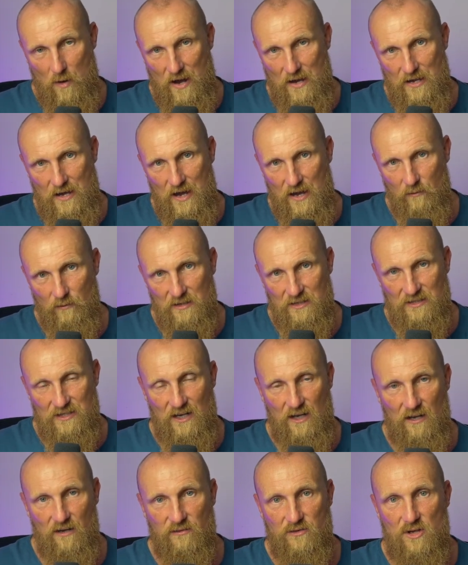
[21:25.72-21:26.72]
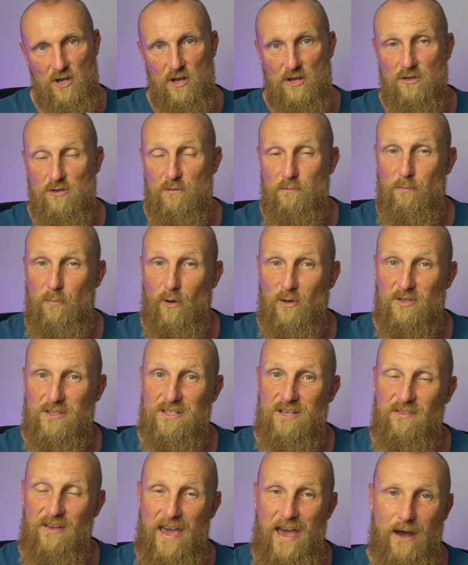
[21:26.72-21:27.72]
ourselves to
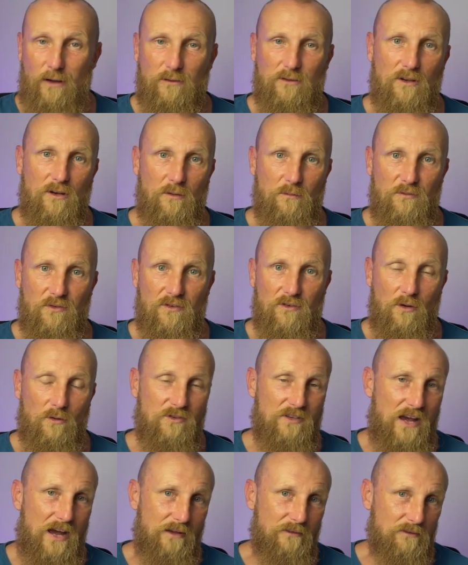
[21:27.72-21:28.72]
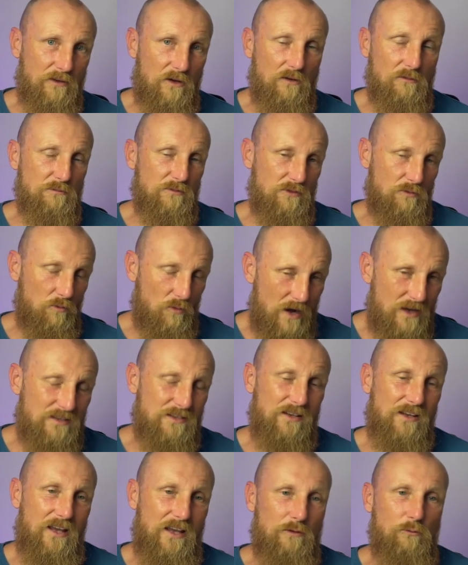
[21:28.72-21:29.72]
positive outcomes. Those outcomes, once
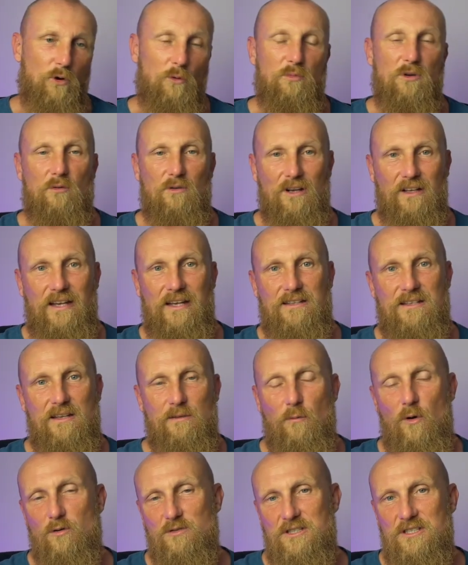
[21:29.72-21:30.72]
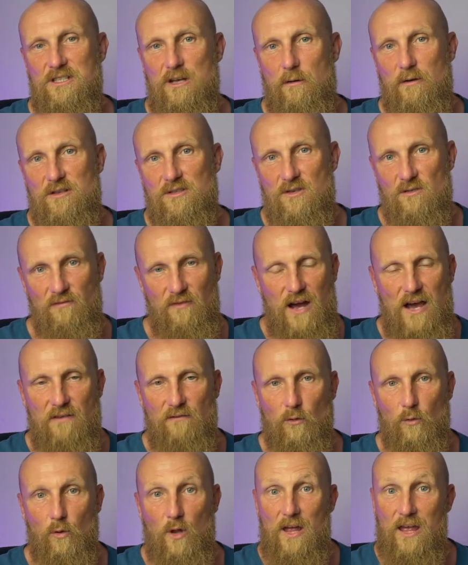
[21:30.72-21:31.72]
again, will be related mostly to our
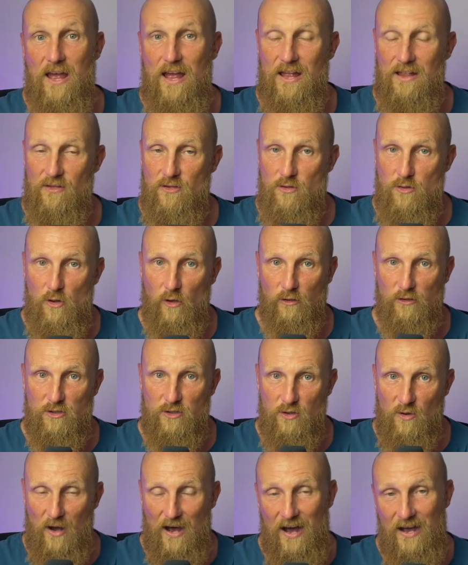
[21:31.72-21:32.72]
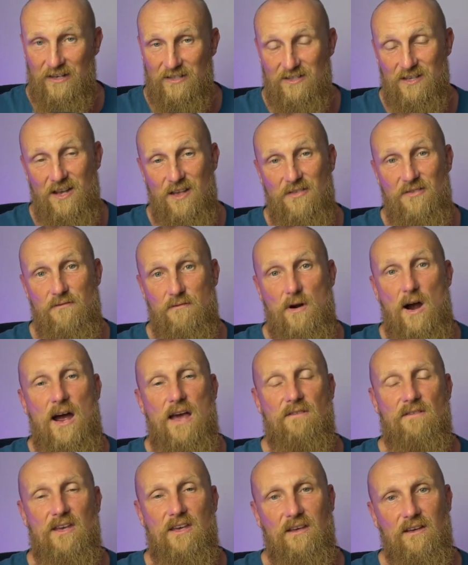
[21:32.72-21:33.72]
survival and not to us
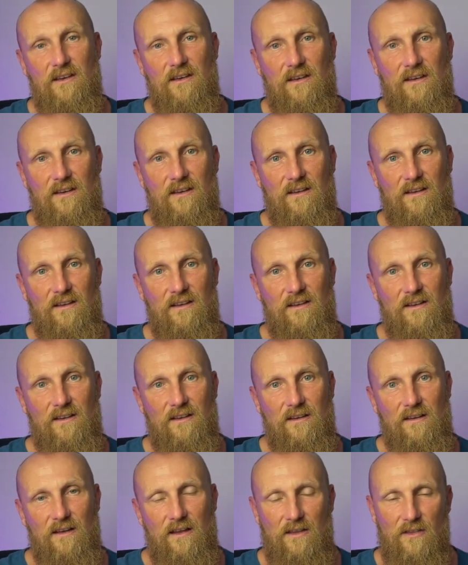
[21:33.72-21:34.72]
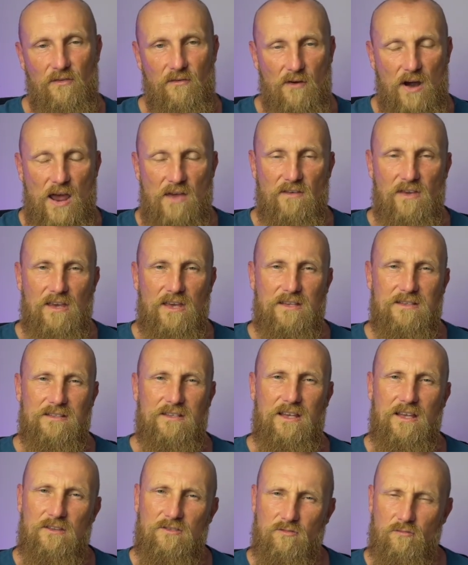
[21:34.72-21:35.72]
thriving. And thriving
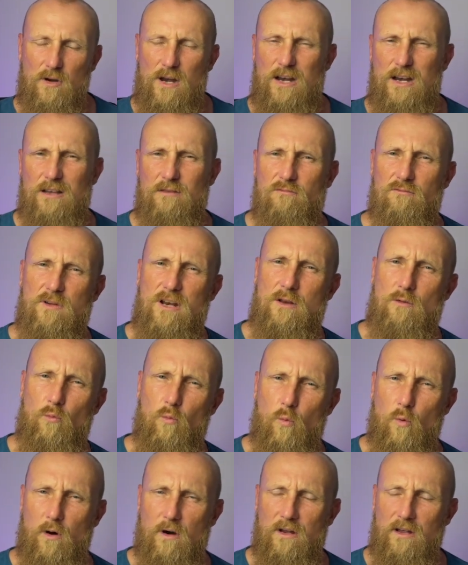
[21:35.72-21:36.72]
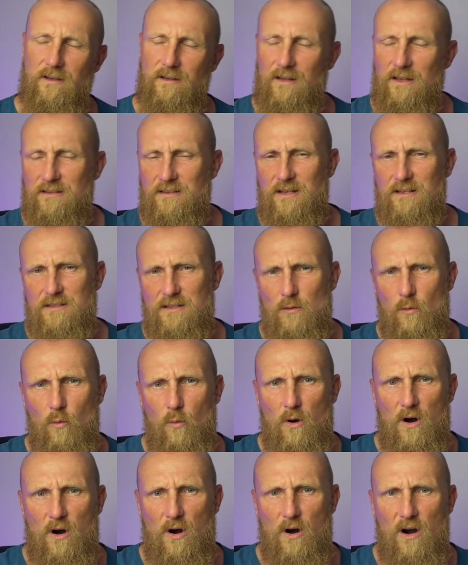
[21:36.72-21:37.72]
is really, it's a
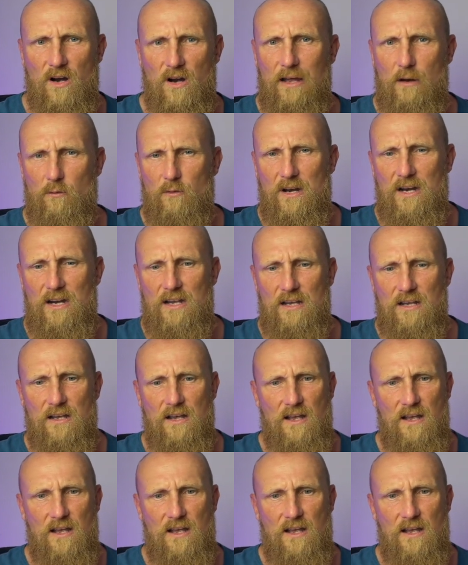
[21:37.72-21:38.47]
word that I really